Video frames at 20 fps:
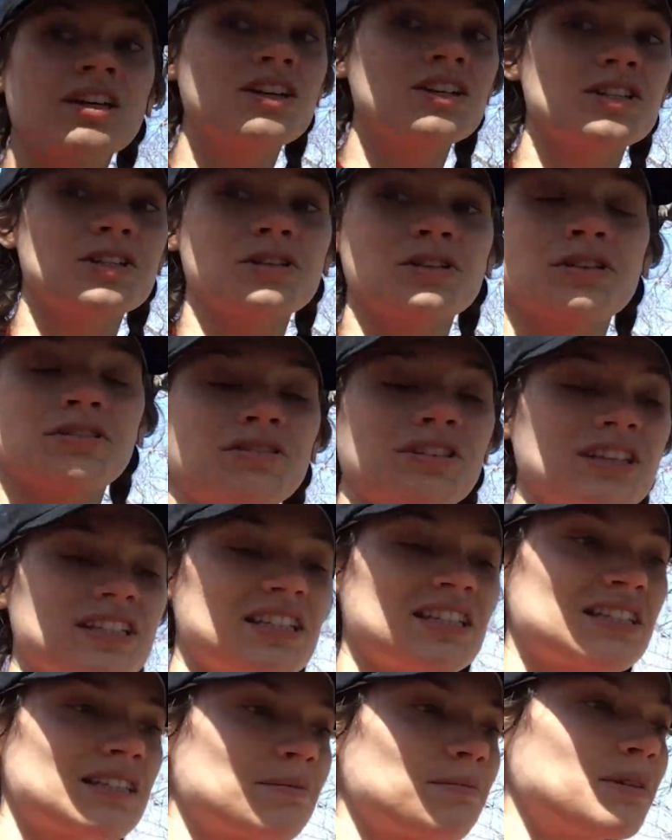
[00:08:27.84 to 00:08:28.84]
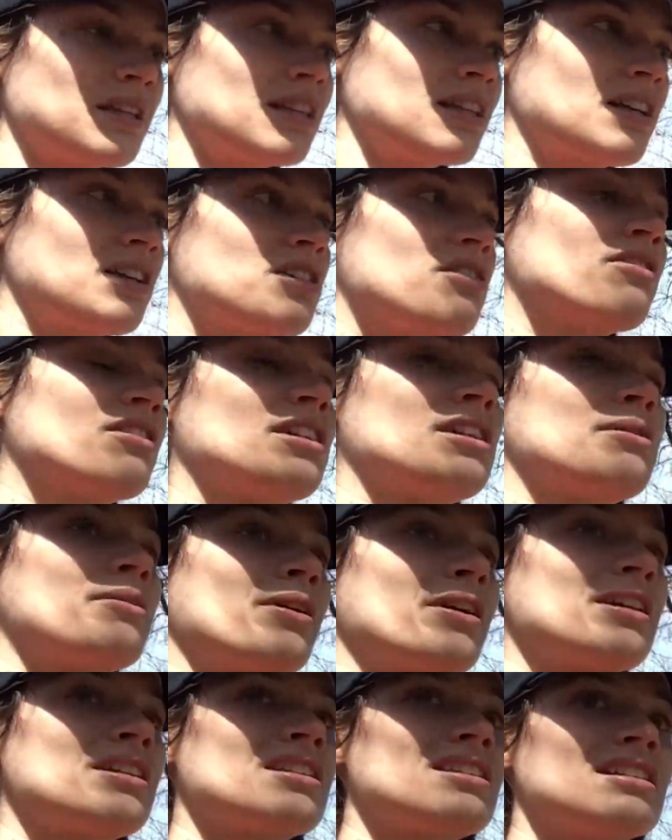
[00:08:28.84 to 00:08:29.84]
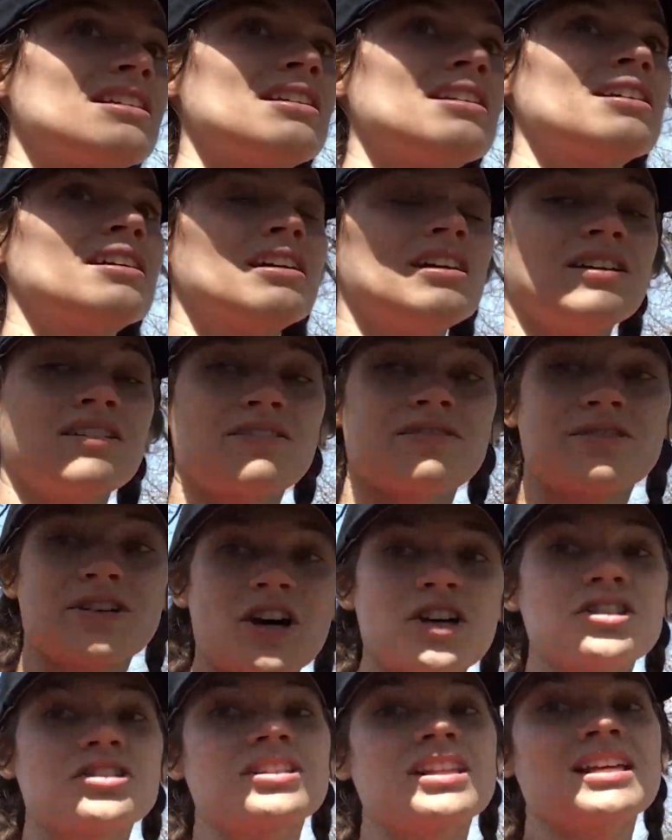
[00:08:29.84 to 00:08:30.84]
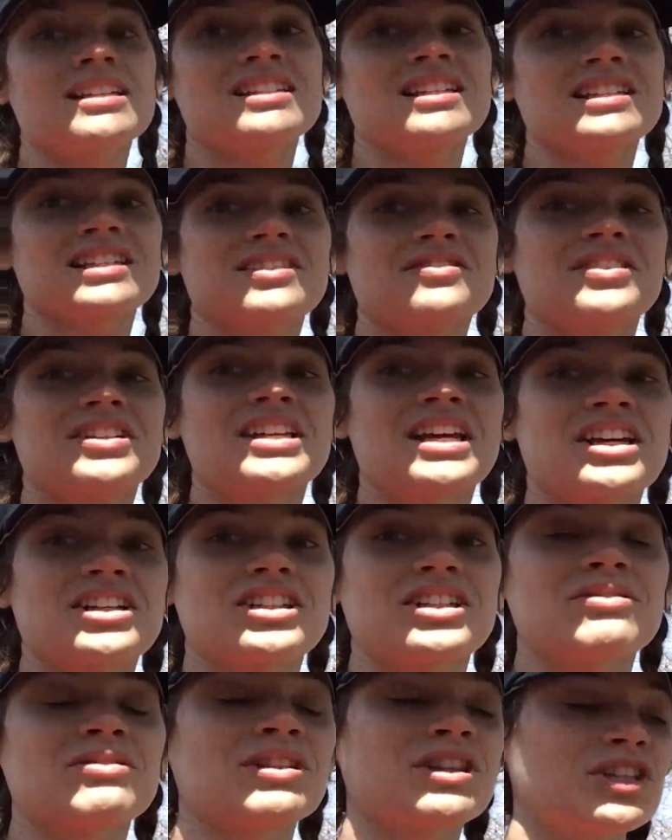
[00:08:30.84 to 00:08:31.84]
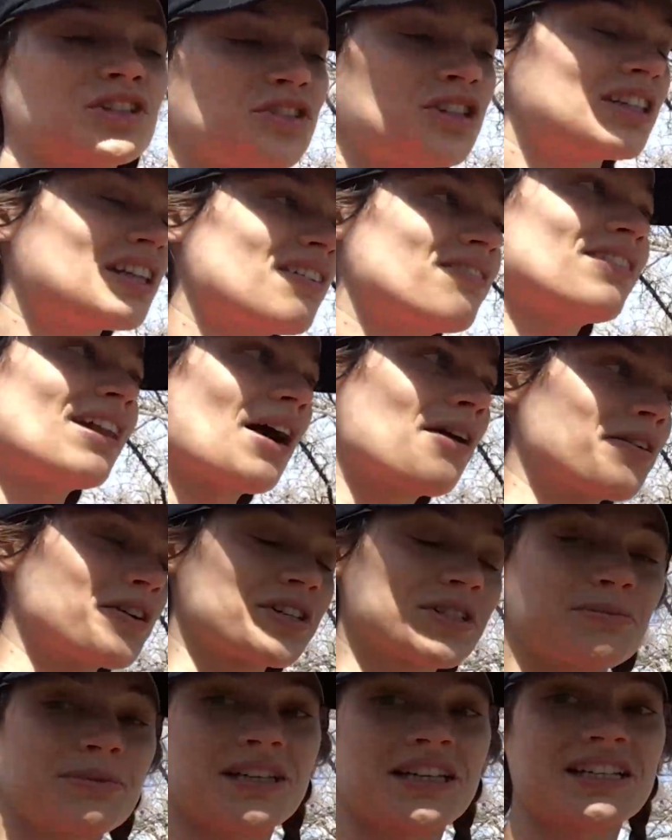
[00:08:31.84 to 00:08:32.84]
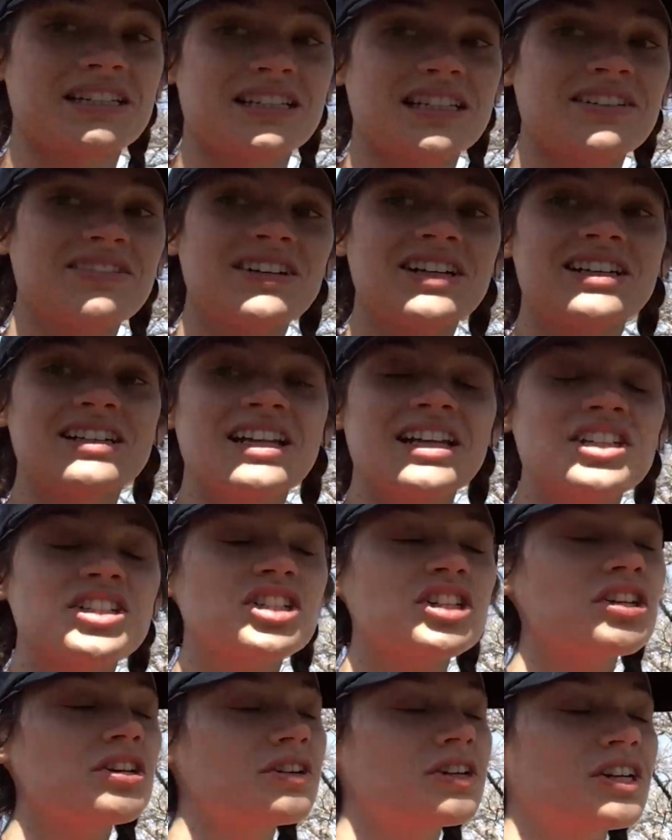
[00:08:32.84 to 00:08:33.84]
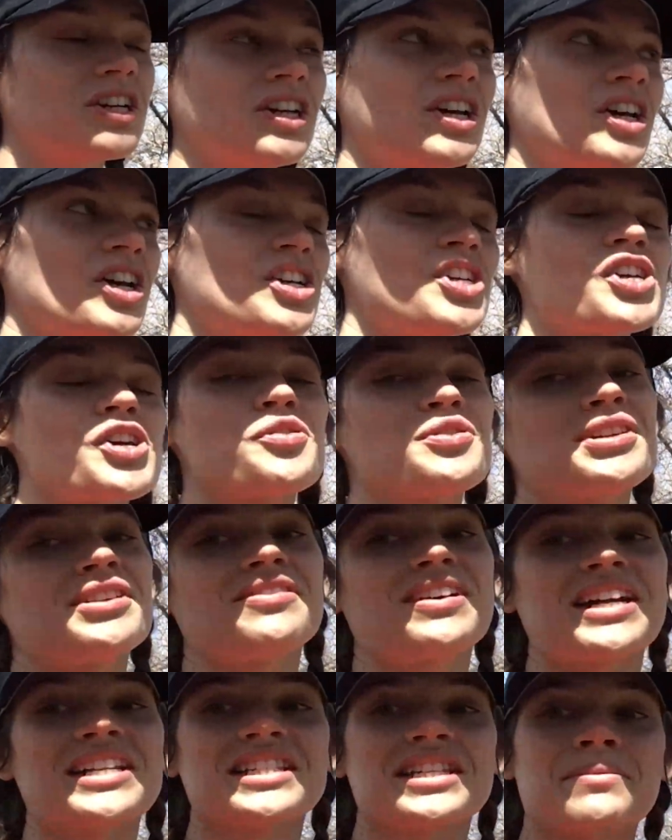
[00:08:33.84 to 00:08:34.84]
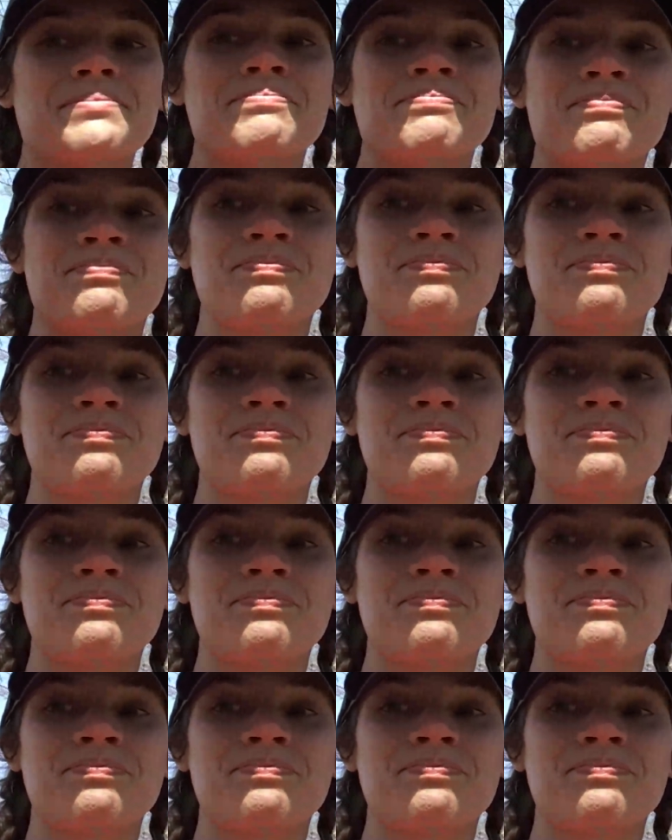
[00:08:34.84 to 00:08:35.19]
So if this is something that you really want to see, foster that sense of connection with the tree that flowers, because even in nature, you're going to find some.